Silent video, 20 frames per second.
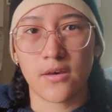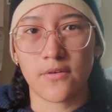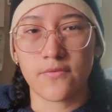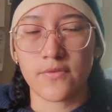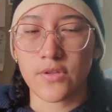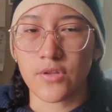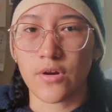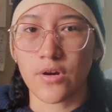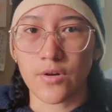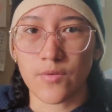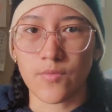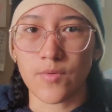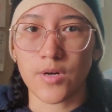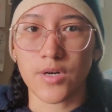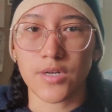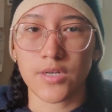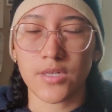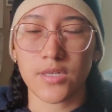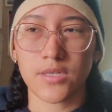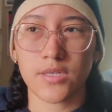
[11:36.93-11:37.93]
of an
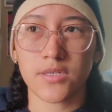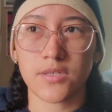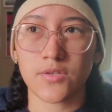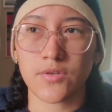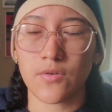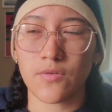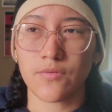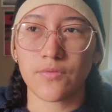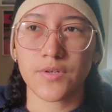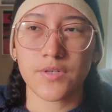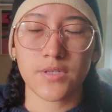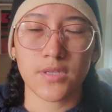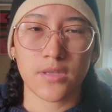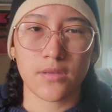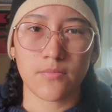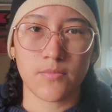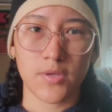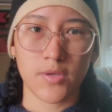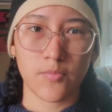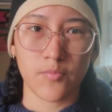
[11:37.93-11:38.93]
artwork, is always
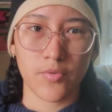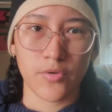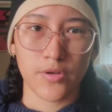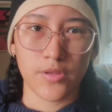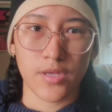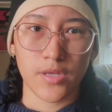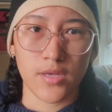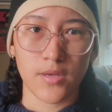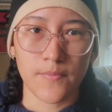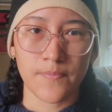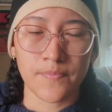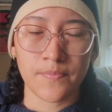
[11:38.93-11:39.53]
going to be important.